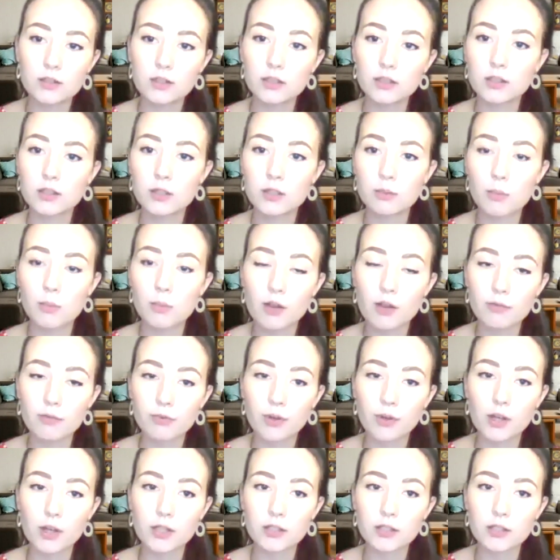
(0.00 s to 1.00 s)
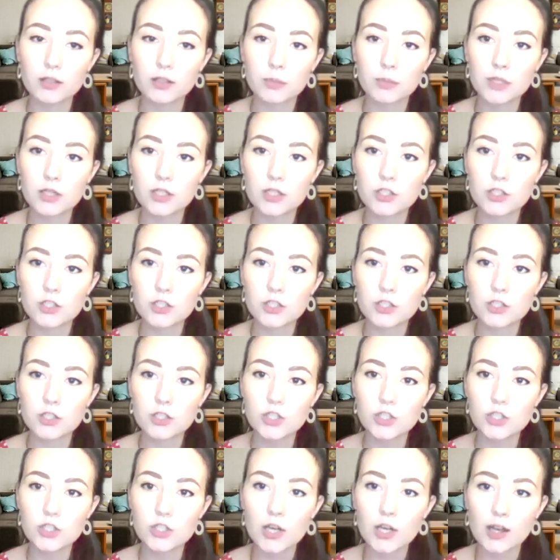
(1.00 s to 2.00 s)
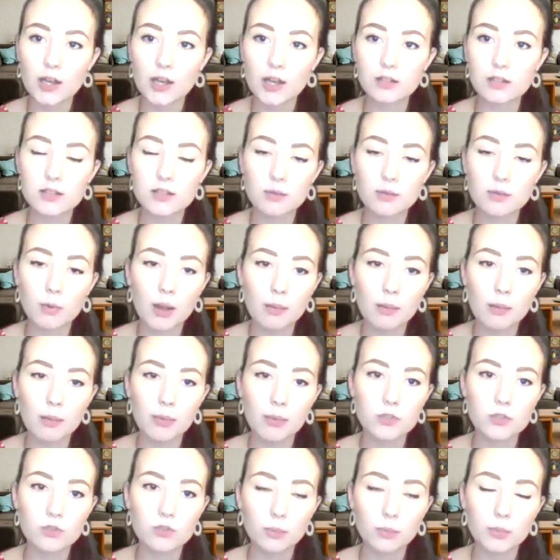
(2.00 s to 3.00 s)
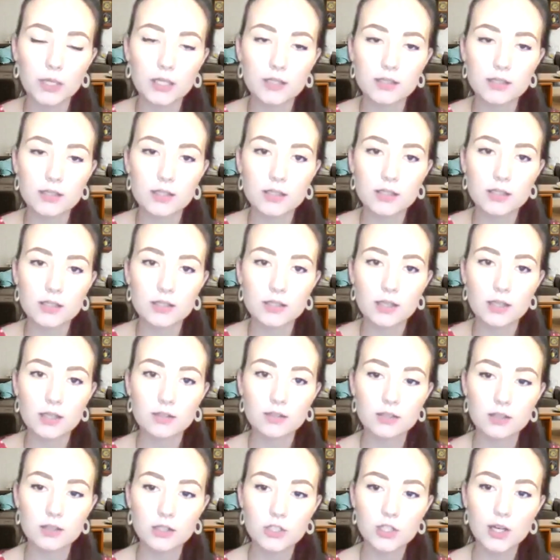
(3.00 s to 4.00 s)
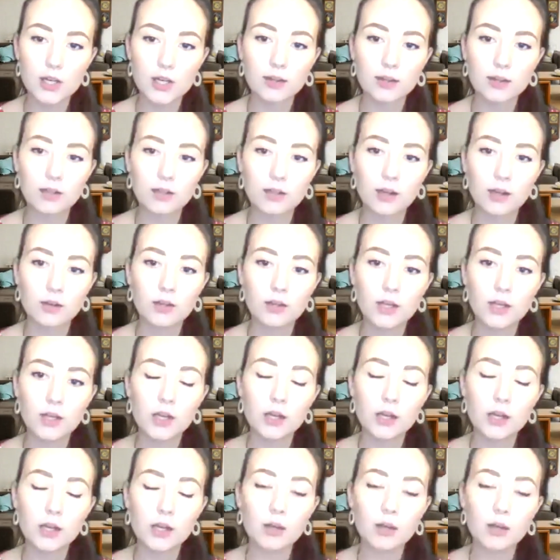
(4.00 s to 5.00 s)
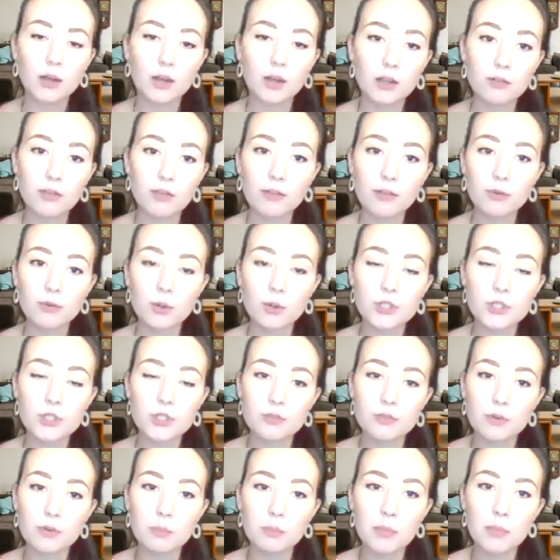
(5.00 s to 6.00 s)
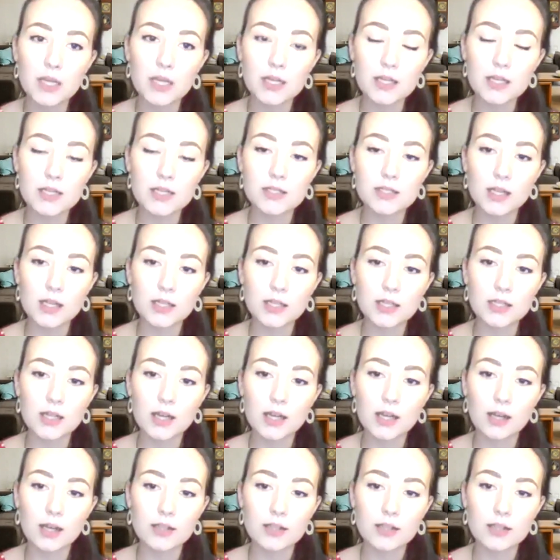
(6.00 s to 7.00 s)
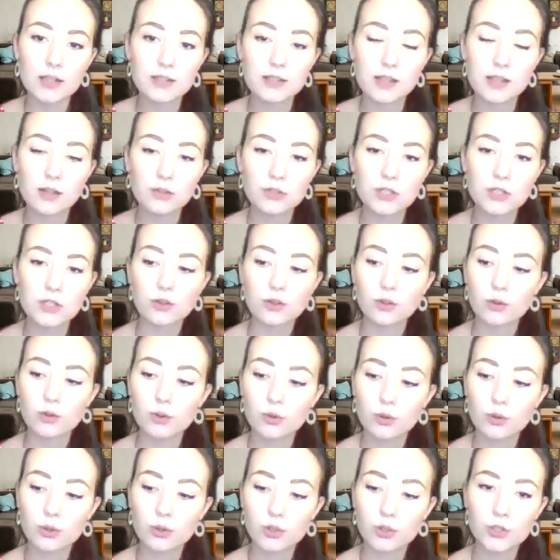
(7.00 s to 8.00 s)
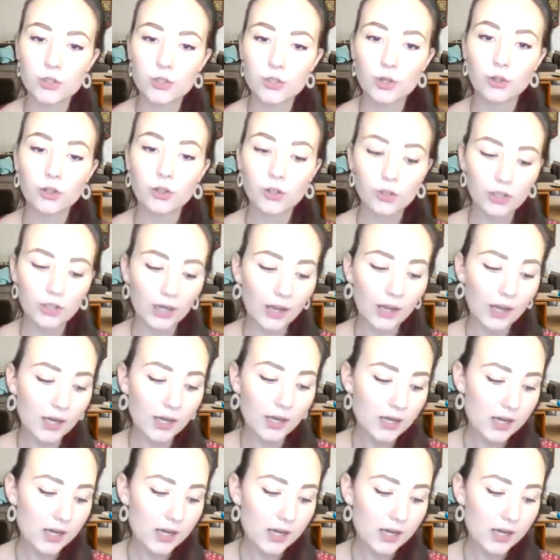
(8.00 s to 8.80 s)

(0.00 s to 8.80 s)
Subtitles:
you might find them in the chat. Someone might be able to drop Nick's details in the chat now. If you have questions for me, it's nadia@celsey.org.uk.